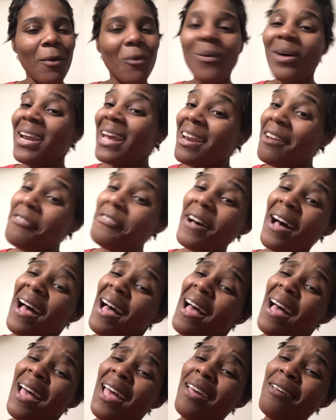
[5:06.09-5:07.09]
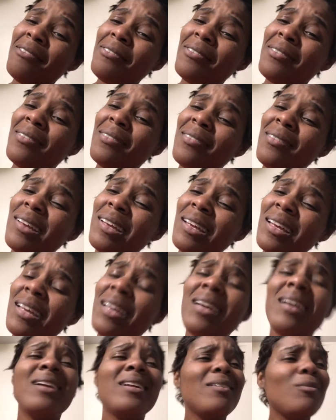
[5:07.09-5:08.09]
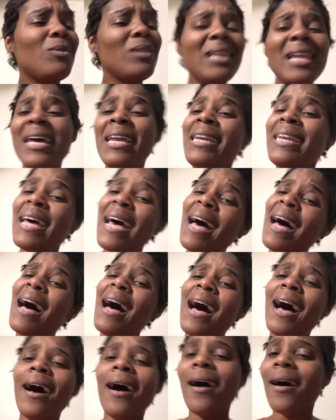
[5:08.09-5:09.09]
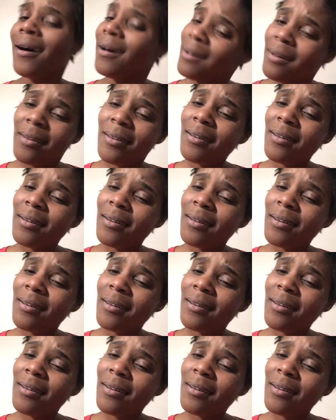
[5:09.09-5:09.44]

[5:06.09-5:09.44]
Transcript: 185, Linda,